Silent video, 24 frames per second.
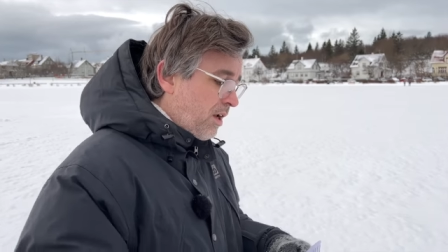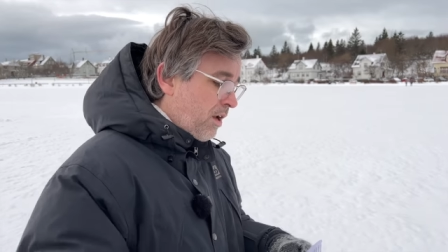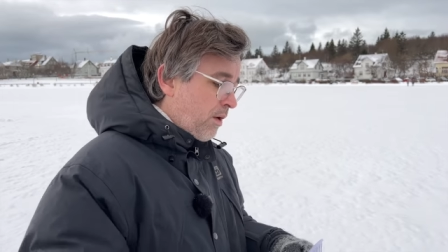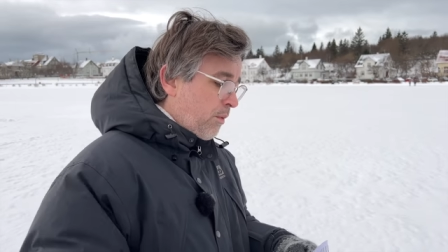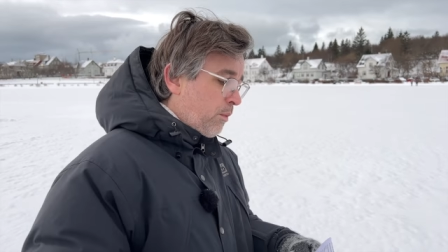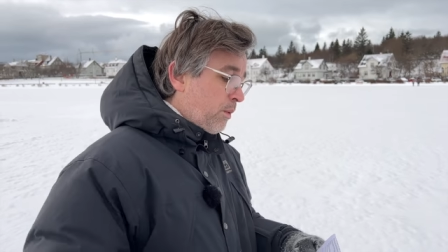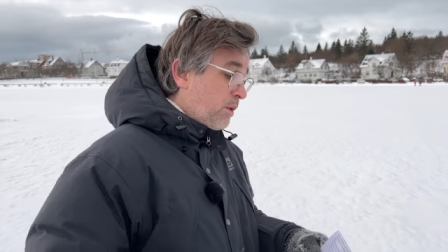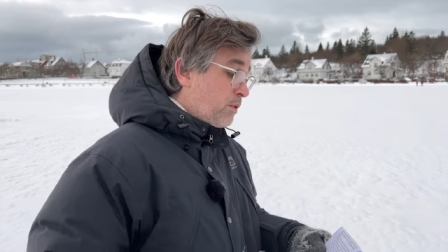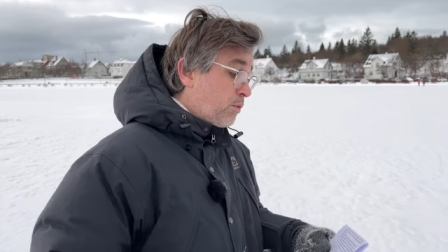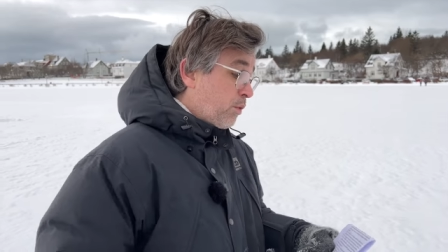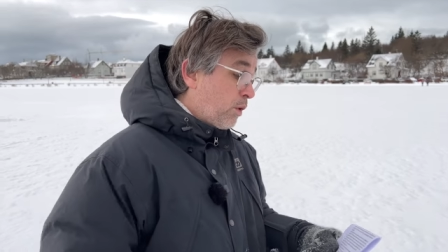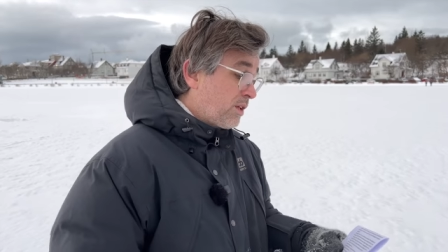
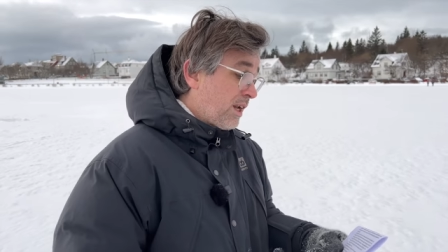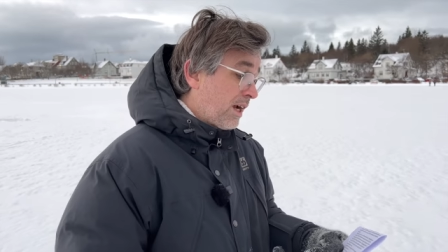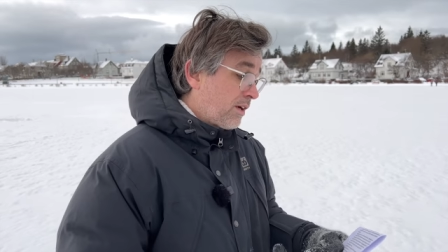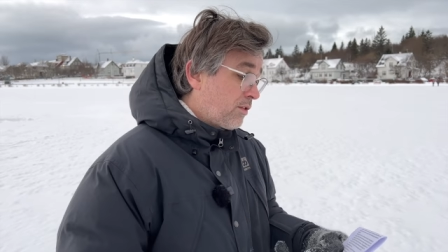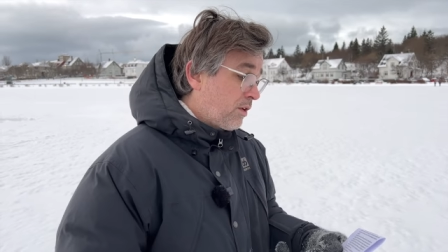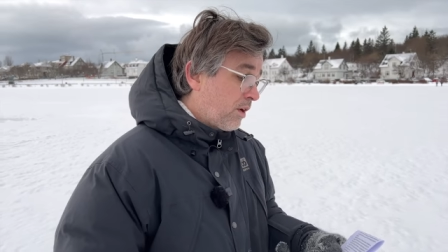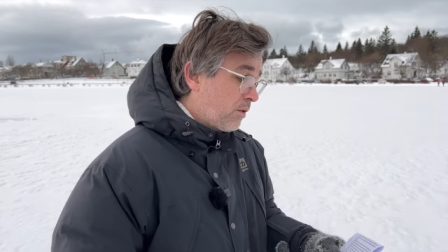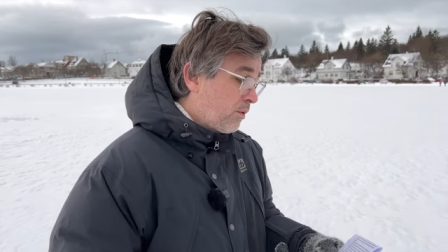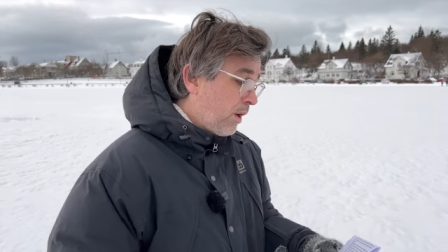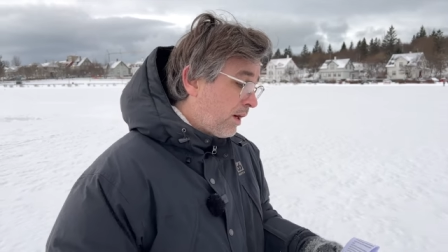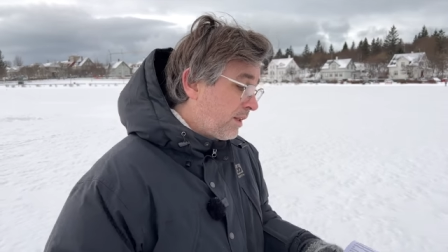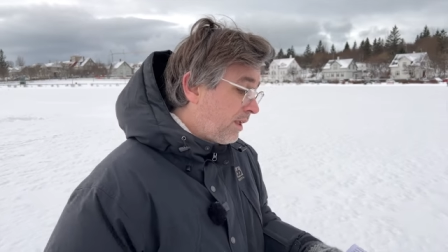which was
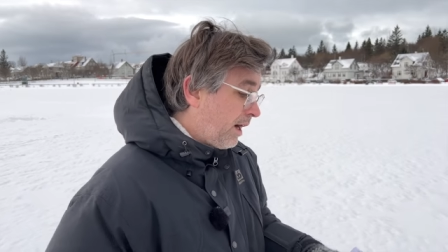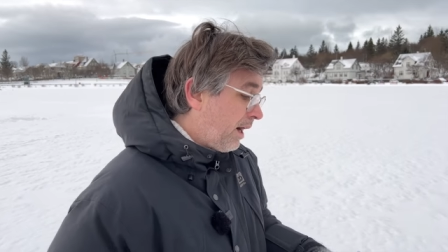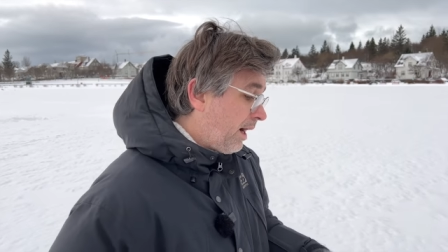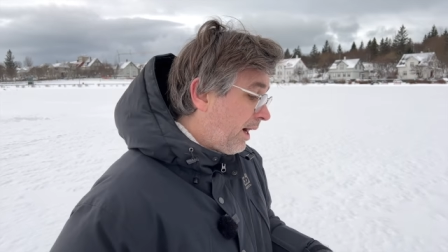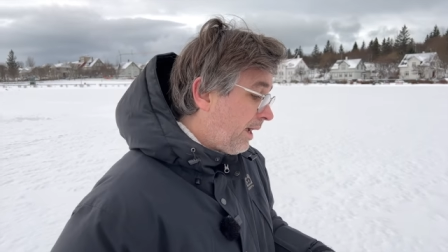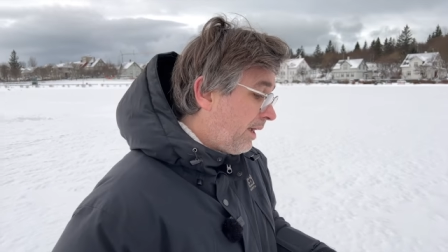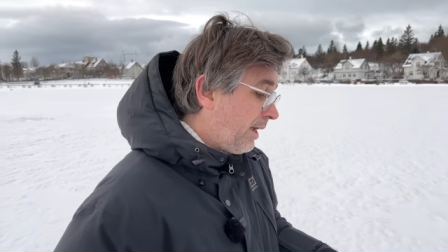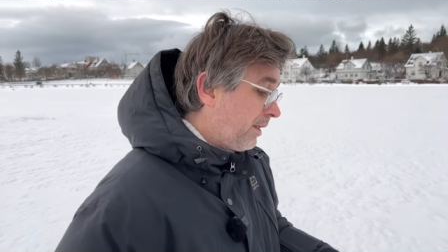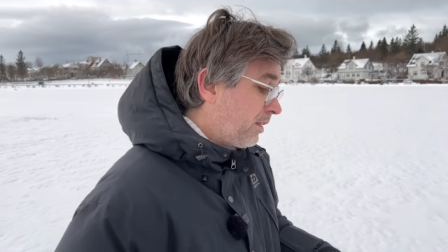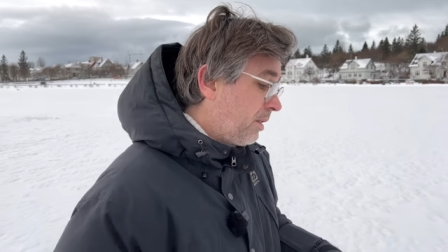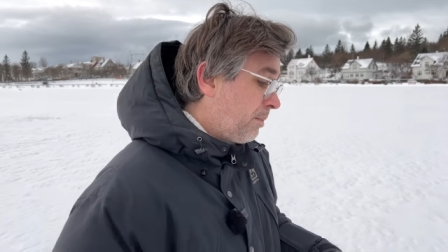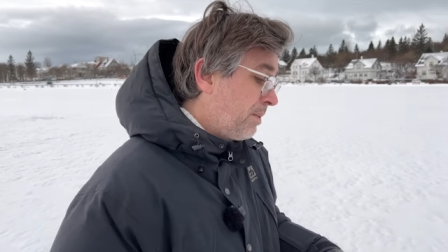actually quite high
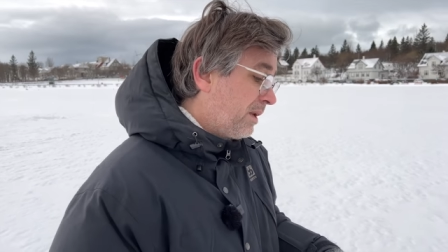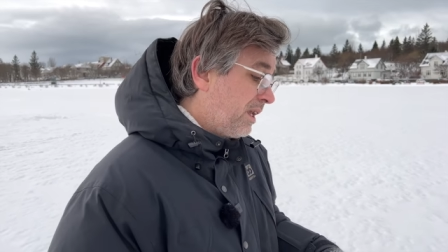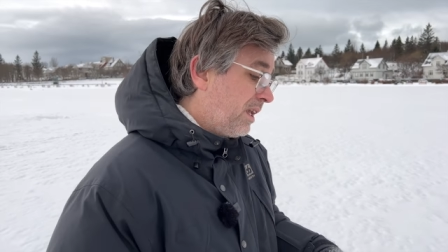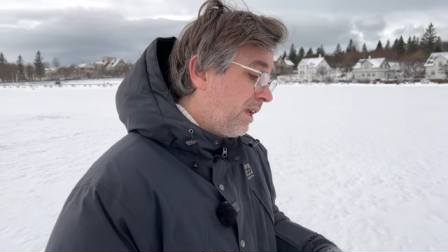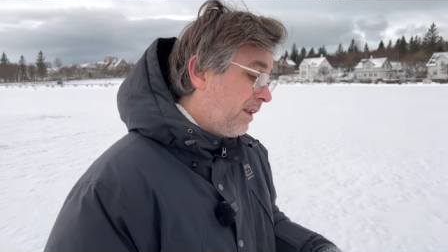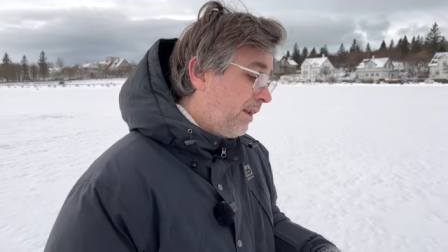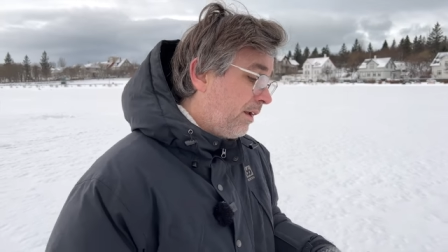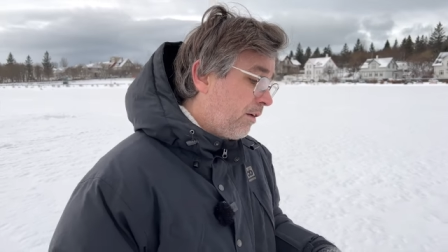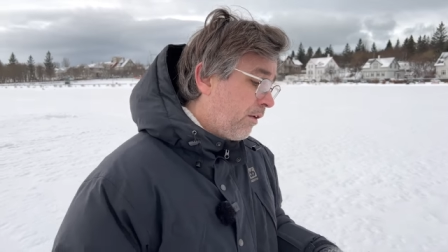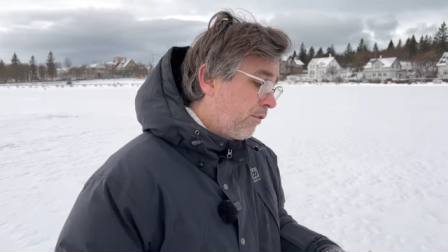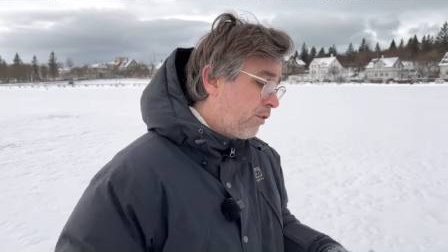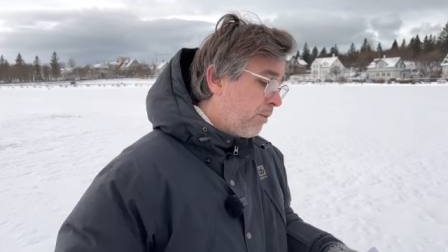at the
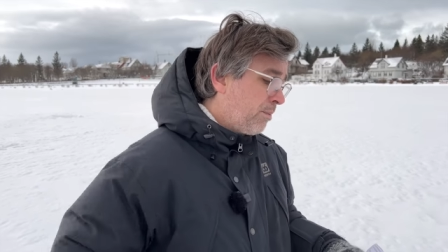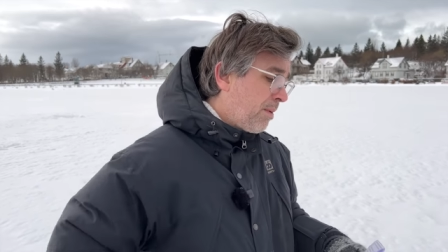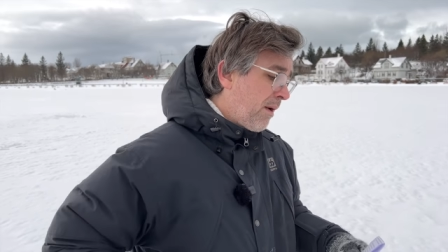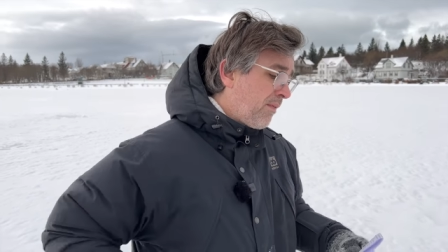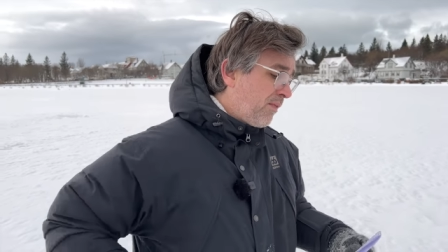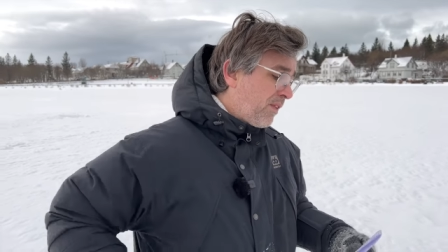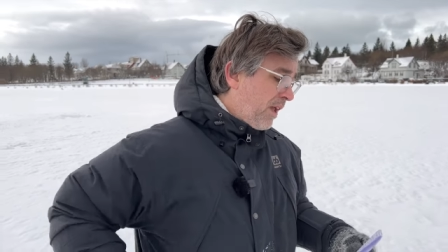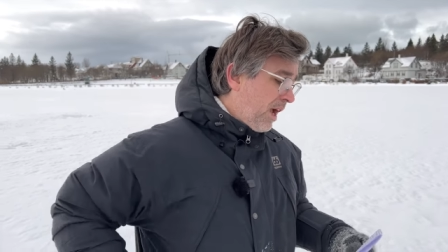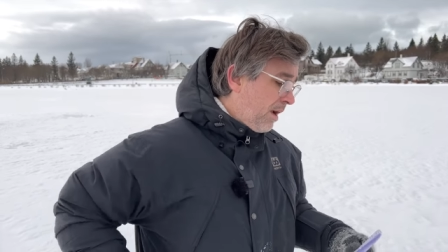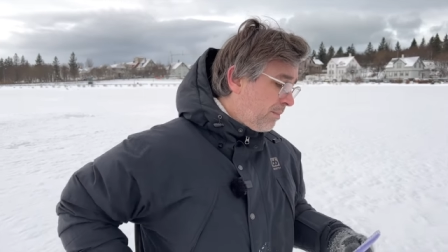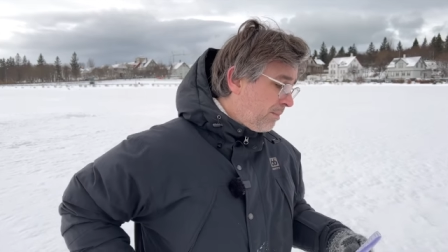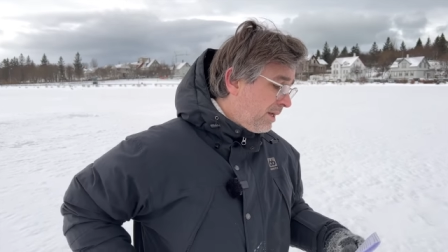beginning of the
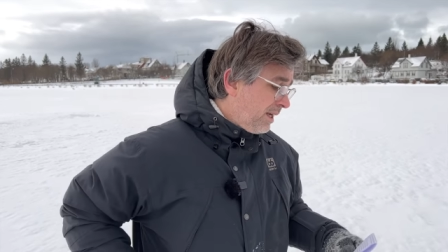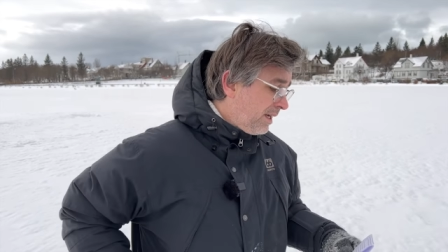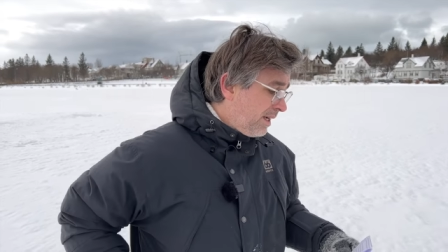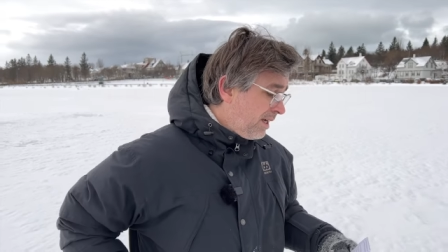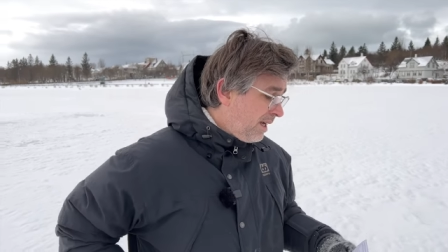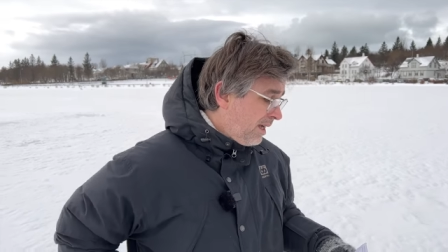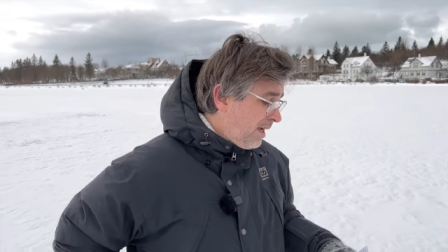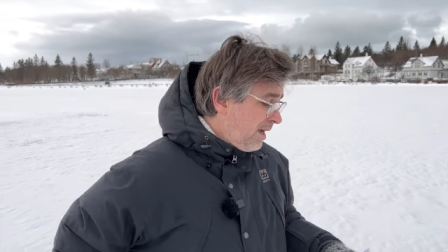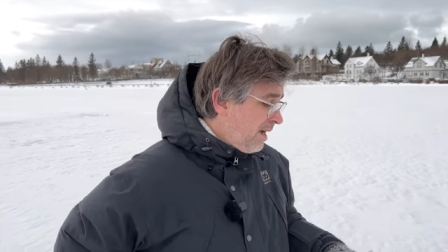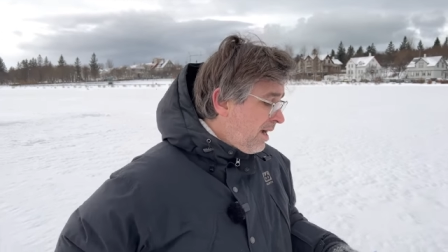pandemic,